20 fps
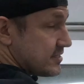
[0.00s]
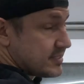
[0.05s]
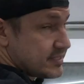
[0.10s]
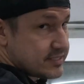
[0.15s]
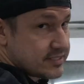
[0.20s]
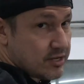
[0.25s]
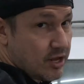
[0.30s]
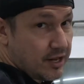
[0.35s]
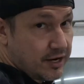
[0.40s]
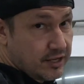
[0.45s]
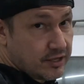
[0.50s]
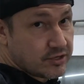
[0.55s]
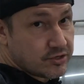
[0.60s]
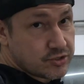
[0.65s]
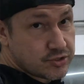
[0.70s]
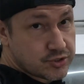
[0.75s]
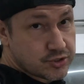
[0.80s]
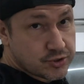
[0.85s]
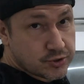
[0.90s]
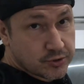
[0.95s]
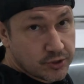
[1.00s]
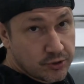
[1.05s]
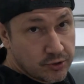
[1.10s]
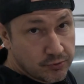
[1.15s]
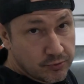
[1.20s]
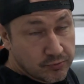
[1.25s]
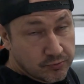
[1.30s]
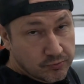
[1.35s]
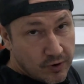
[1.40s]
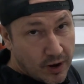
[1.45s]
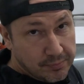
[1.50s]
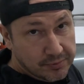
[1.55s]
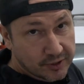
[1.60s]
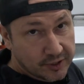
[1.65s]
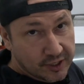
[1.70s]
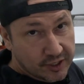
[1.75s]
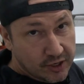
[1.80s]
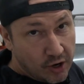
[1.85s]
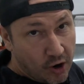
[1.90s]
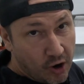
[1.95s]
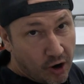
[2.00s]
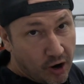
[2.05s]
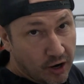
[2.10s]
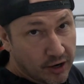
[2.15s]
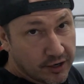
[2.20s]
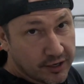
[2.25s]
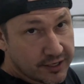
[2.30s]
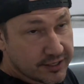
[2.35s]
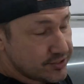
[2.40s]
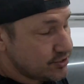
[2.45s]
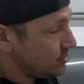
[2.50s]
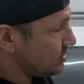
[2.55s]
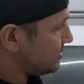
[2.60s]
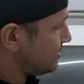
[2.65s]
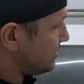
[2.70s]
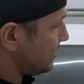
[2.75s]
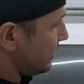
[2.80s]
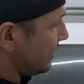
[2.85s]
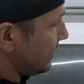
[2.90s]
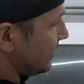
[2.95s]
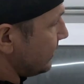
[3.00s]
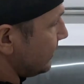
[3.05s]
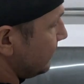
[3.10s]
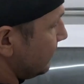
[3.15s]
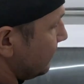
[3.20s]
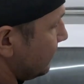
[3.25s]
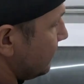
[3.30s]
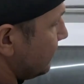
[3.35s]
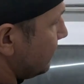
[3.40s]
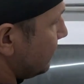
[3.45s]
it's not a true replica car, it's just a